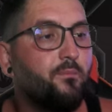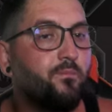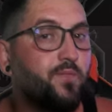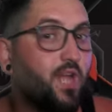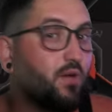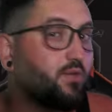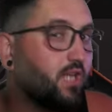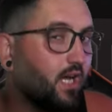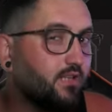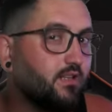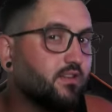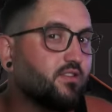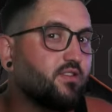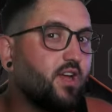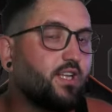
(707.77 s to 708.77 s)
Now, the
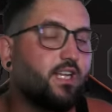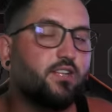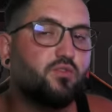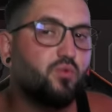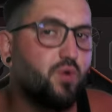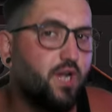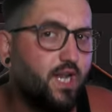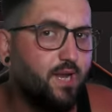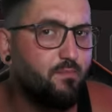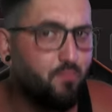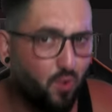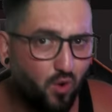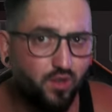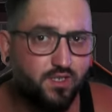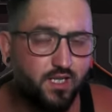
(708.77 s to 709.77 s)
other side that's really
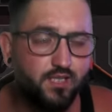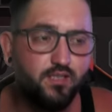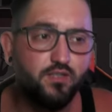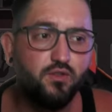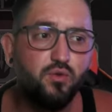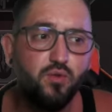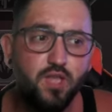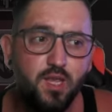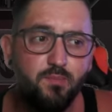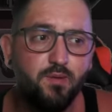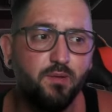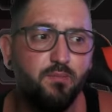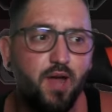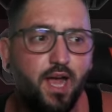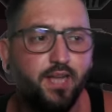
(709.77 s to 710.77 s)
important to keep
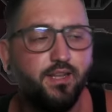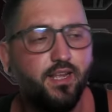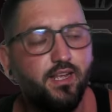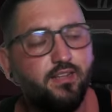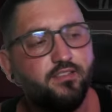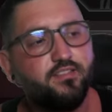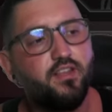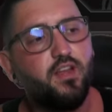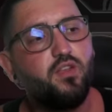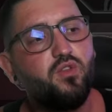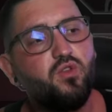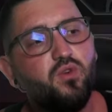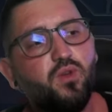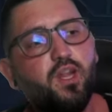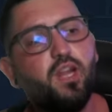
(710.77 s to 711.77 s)
in mind is
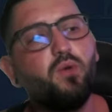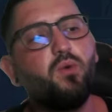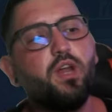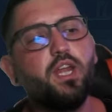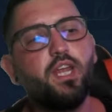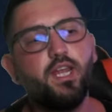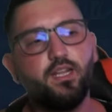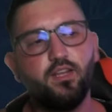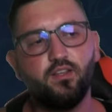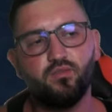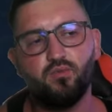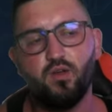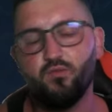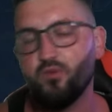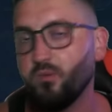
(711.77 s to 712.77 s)
you really want to get this
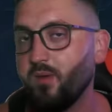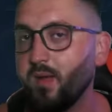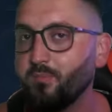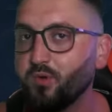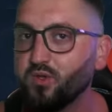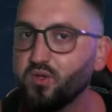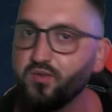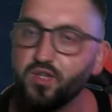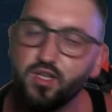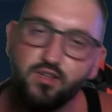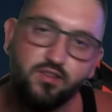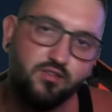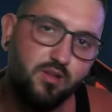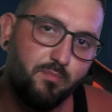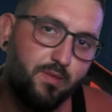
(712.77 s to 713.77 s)
one. From my point of view,
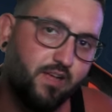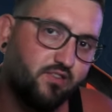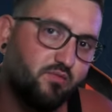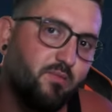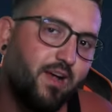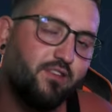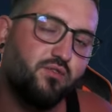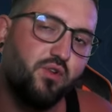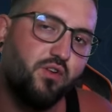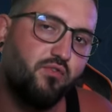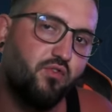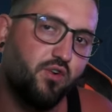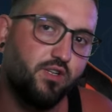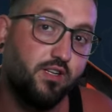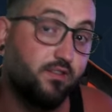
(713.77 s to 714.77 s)
this is the best mastery
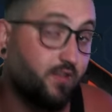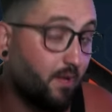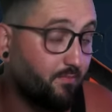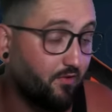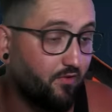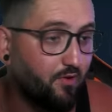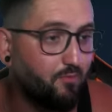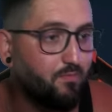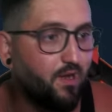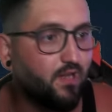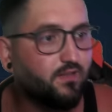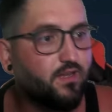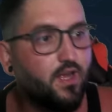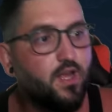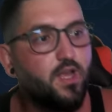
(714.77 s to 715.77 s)
for this type of a
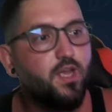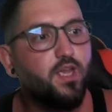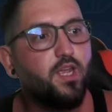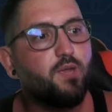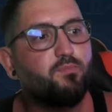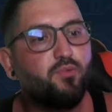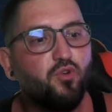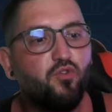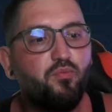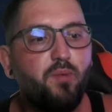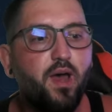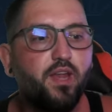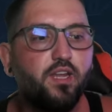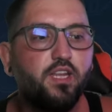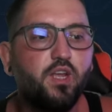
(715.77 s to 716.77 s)
build. Improved
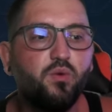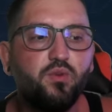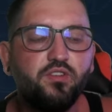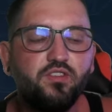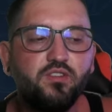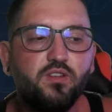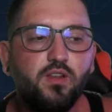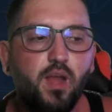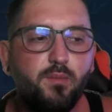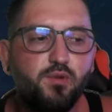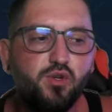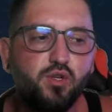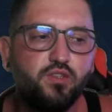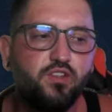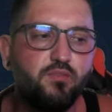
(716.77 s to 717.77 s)
parry decreases the
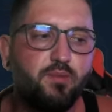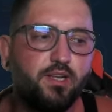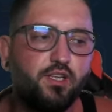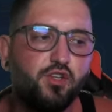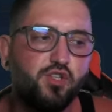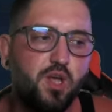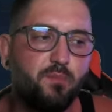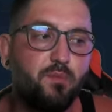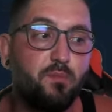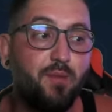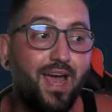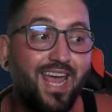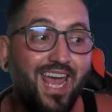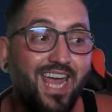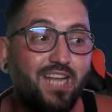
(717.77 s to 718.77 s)
damage received by this champion
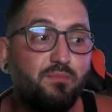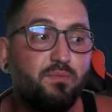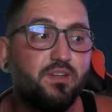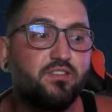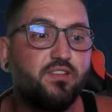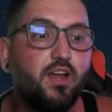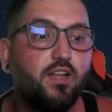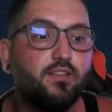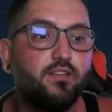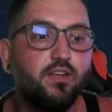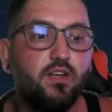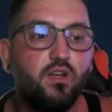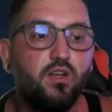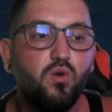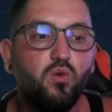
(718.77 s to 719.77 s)
by 8%
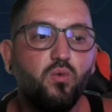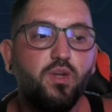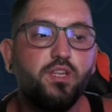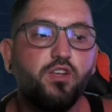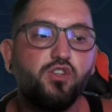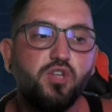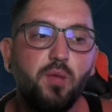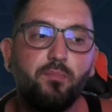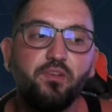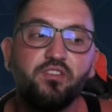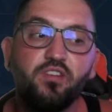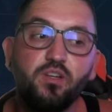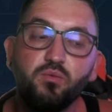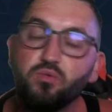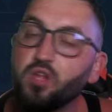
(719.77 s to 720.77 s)
when this champion
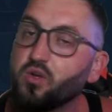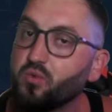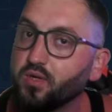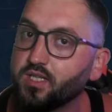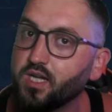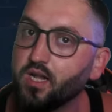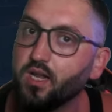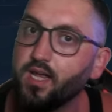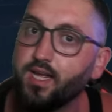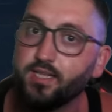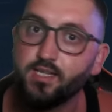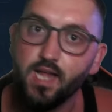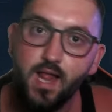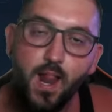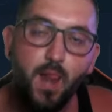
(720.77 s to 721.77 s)
is hit with a critical
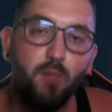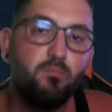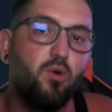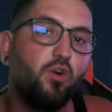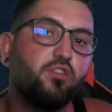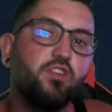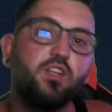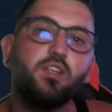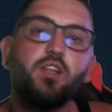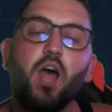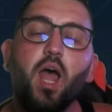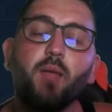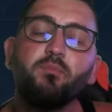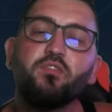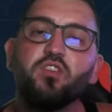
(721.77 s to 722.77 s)
hit. Most of the
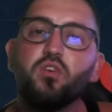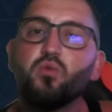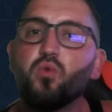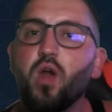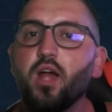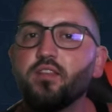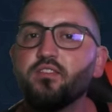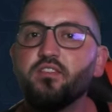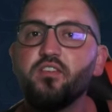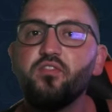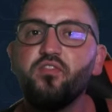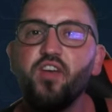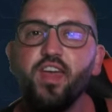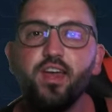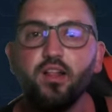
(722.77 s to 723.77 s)
times, runs
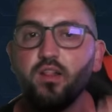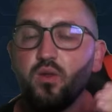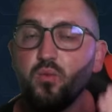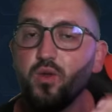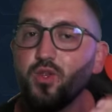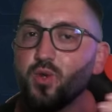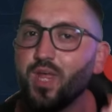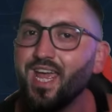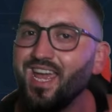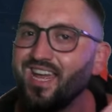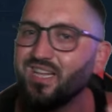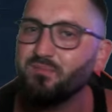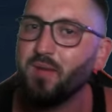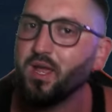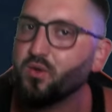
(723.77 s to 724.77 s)
fail when you get
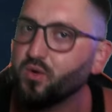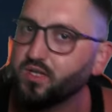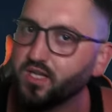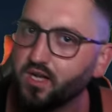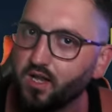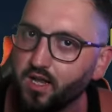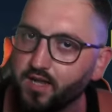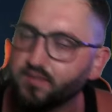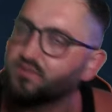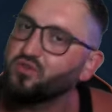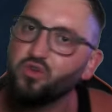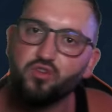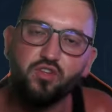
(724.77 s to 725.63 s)
hit by critical hits. You